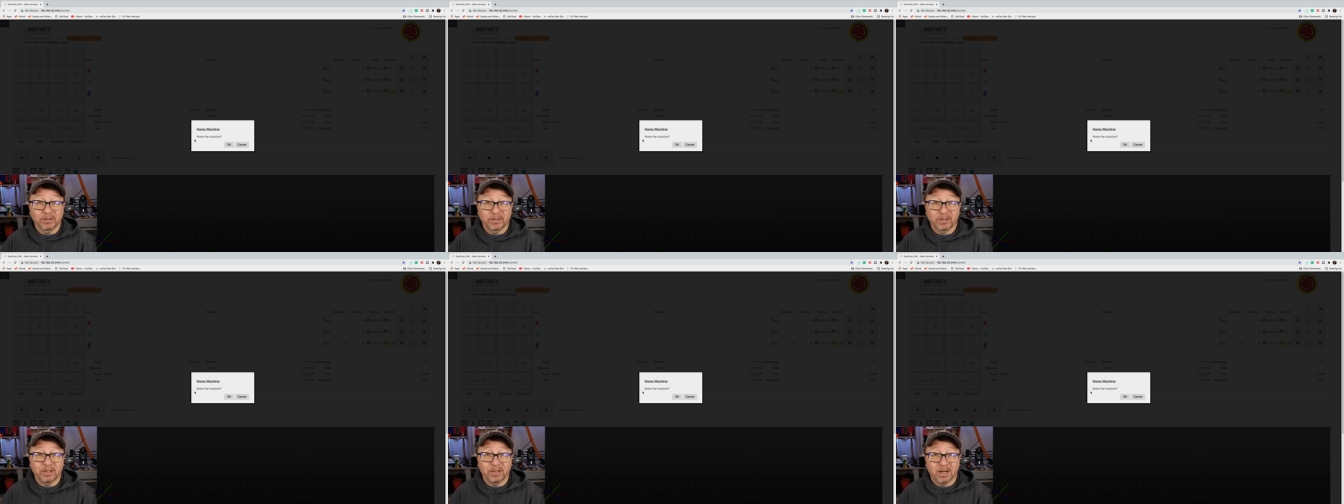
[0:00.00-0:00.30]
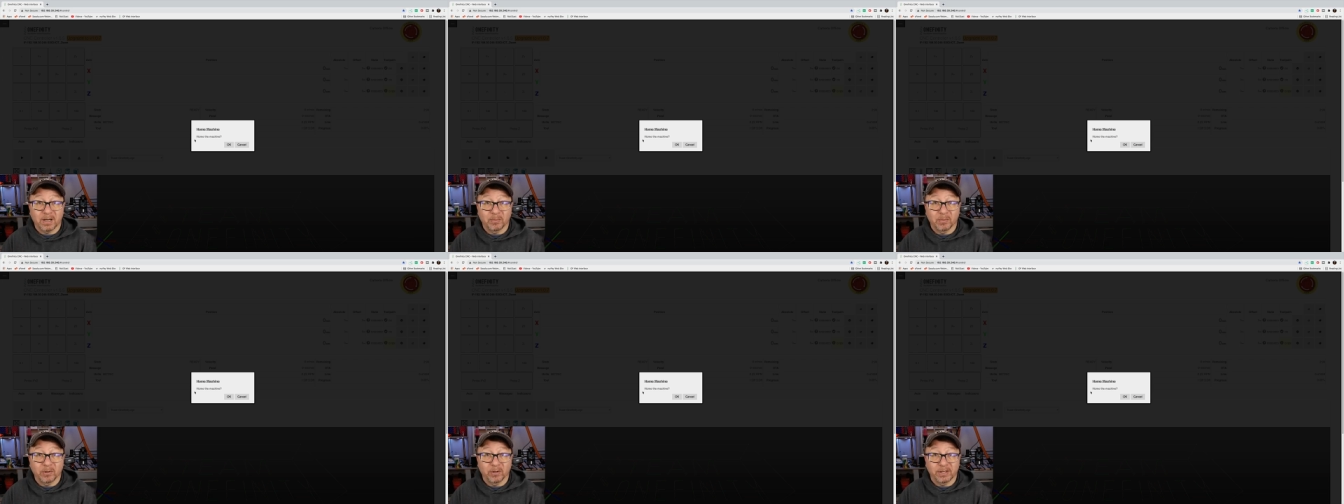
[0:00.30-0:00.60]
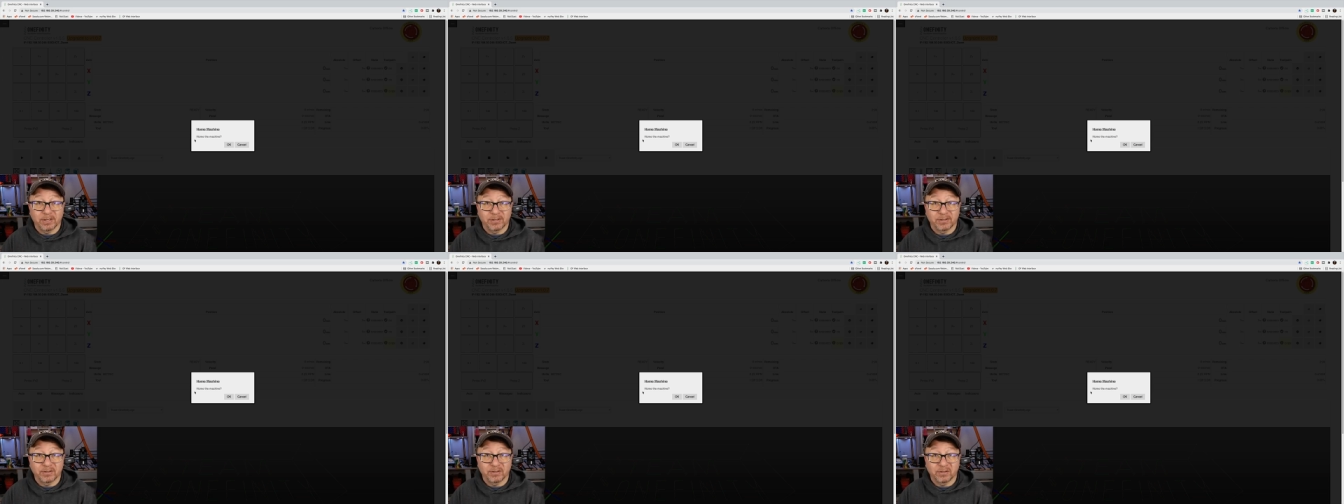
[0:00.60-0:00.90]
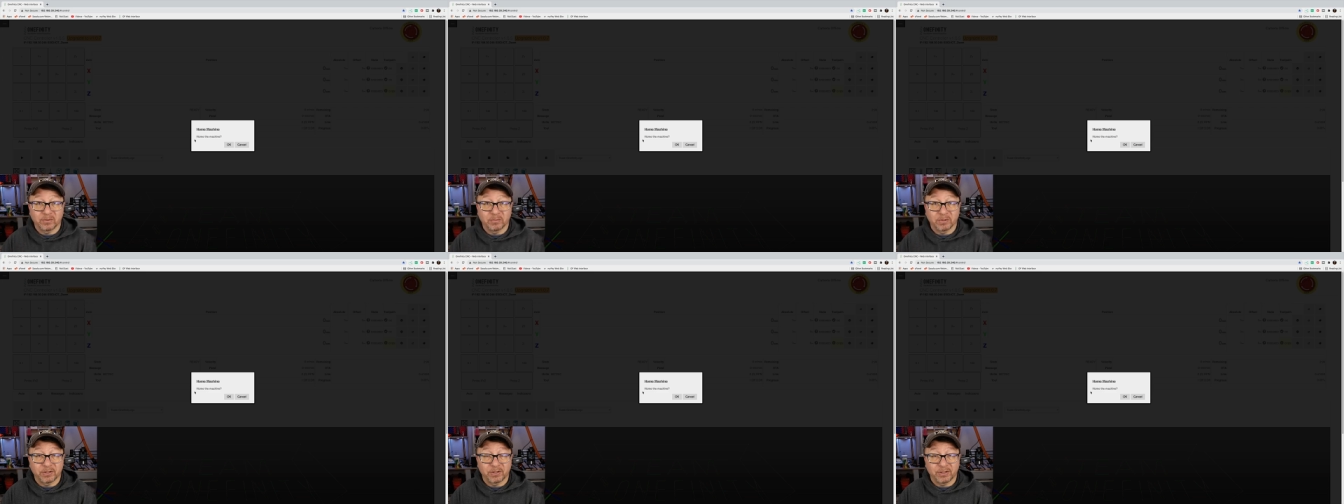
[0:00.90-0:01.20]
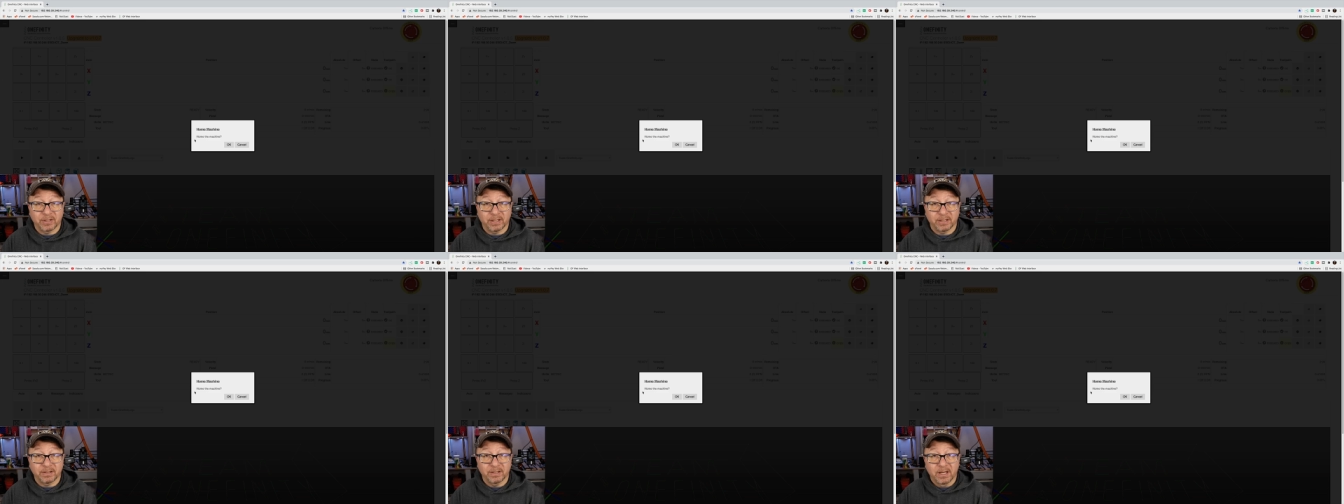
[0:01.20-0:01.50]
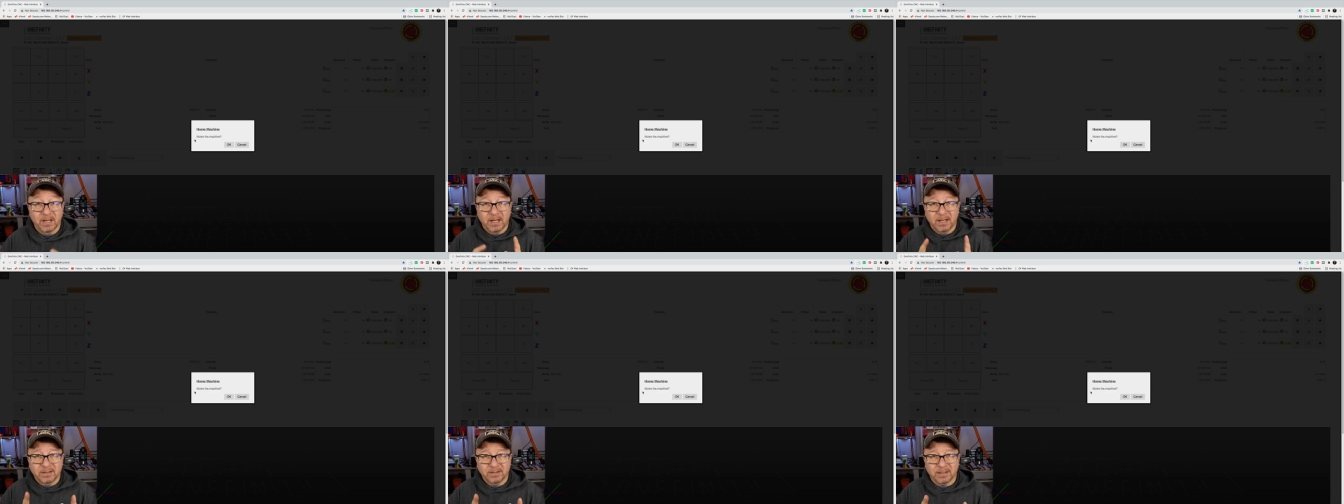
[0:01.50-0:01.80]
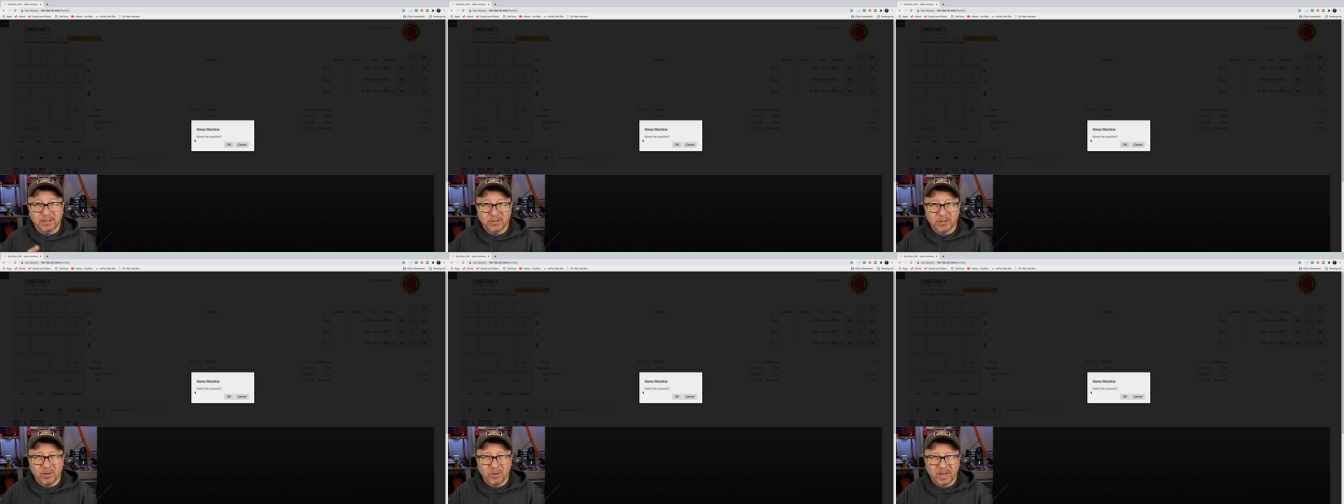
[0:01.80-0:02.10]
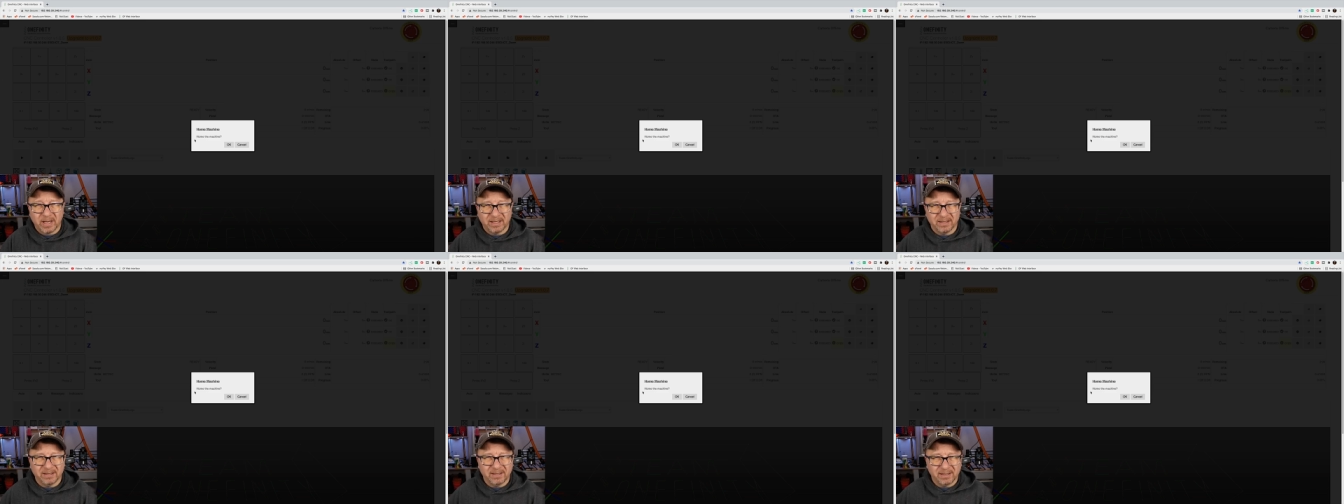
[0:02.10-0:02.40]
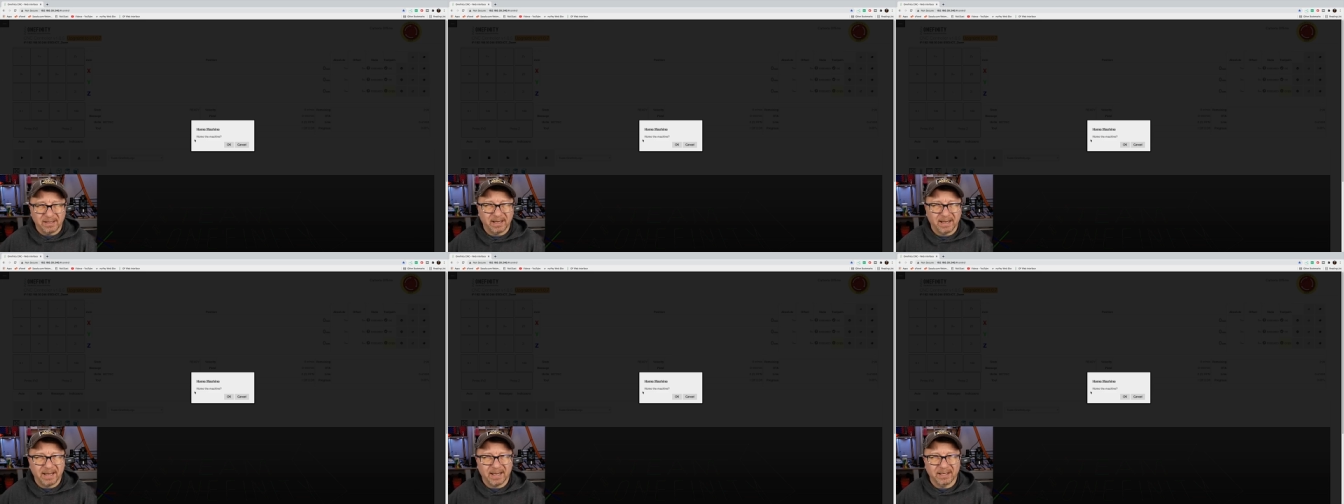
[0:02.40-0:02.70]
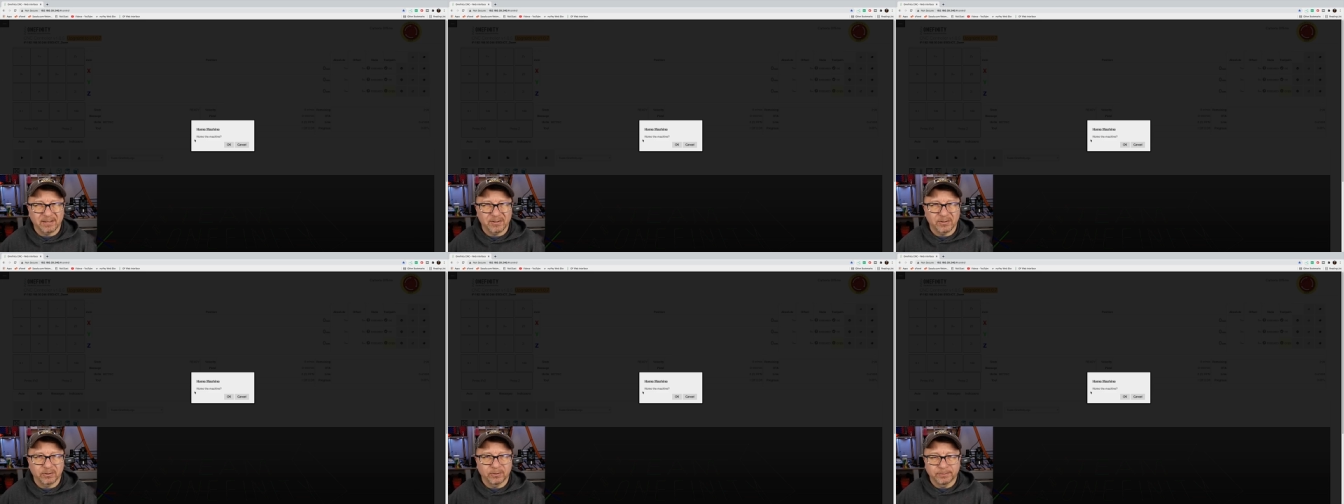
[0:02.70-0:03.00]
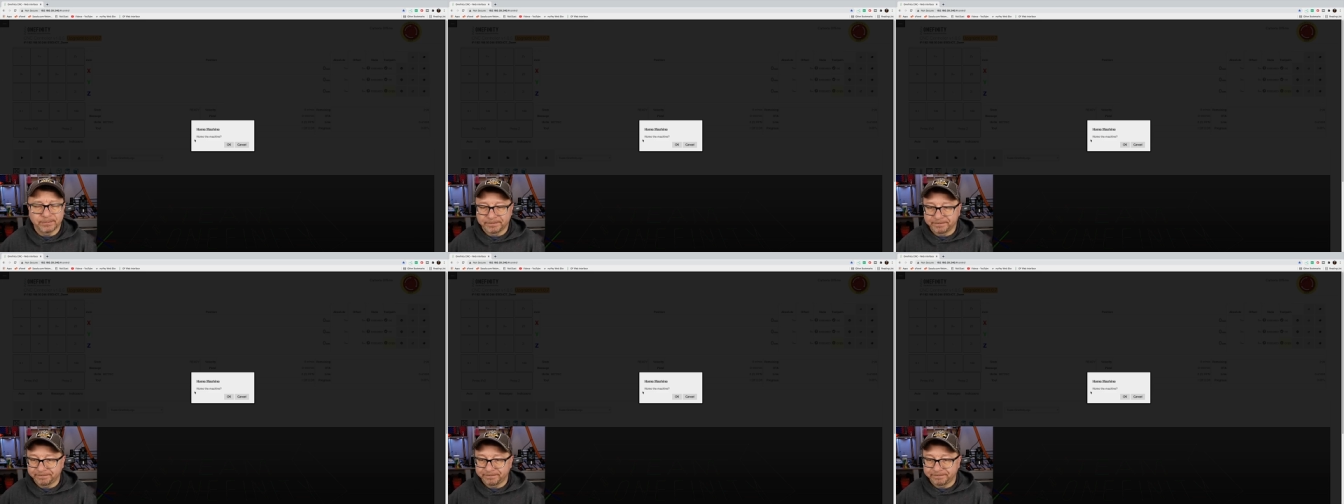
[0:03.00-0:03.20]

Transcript: to the operations of the machine. So let's go ahead and click cancel.